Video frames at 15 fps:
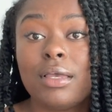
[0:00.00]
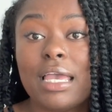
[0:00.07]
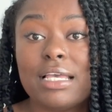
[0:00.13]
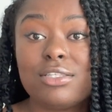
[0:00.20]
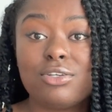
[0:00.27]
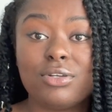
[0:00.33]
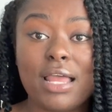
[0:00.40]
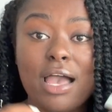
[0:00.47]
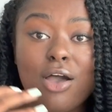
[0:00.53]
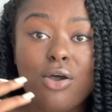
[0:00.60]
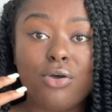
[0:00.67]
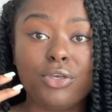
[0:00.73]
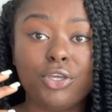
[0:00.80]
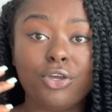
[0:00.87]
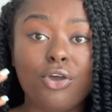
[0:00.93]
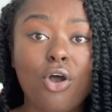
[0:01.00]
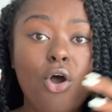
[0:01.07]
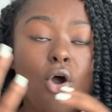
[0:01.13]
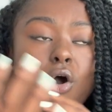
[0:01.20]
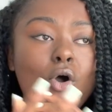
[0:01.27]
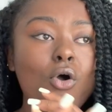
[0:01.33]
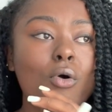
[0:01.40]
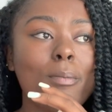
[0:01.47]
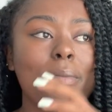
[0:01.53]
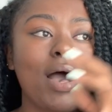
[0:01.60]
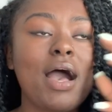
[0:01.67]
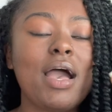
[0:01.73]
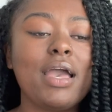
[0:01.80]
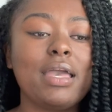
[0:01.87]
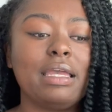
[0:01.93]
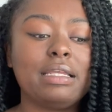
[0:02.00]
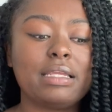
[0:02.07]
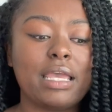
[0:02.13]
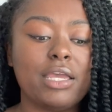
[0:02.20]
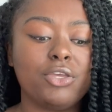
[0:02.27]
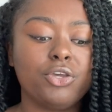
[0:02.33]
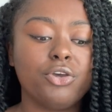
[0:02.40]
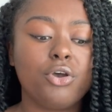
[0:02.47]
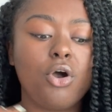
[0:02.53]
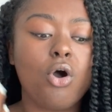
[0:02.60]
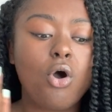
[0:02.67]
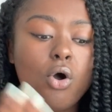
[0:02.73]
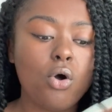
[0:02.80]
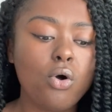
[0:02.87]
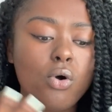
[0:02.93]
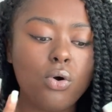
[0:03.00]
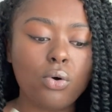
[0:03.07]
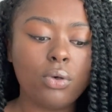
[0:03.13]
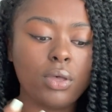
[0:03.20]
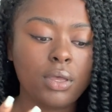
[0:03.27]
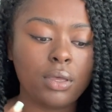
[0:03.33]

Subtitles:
And so now your whole mind and your whole